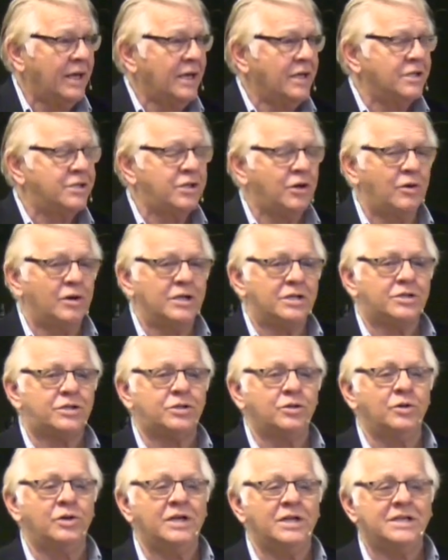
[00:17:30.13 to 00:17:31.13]
So as
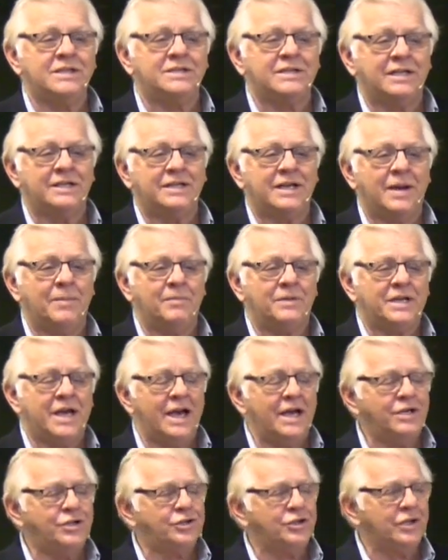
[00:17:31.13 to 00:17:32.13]
soon as the
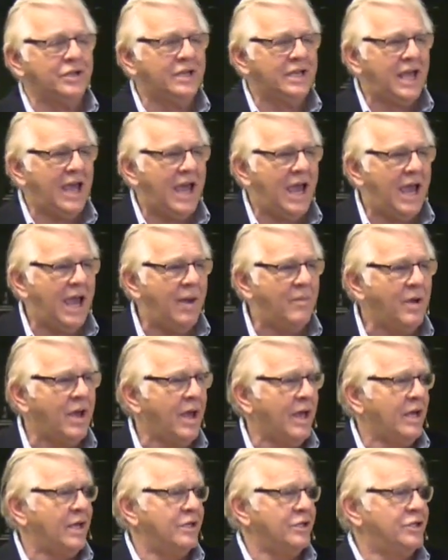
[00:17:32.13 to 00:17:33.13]
temptation came,
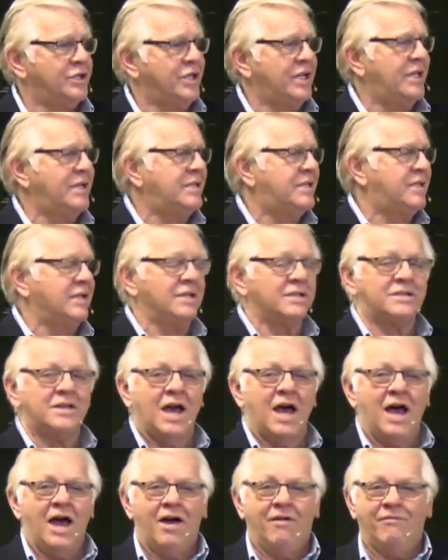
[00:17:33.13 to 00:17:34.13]
Jesus
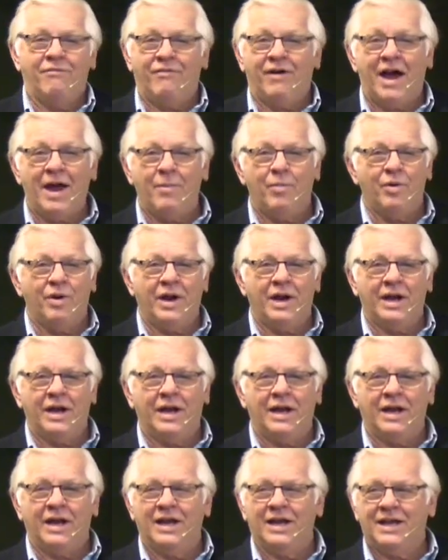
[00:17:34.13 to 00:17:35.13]

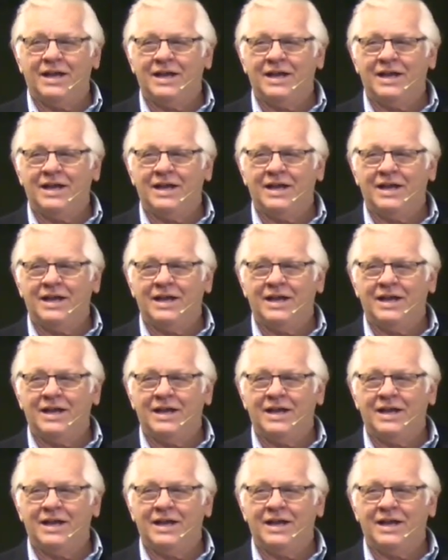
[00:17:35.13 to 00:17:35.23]
vibrated.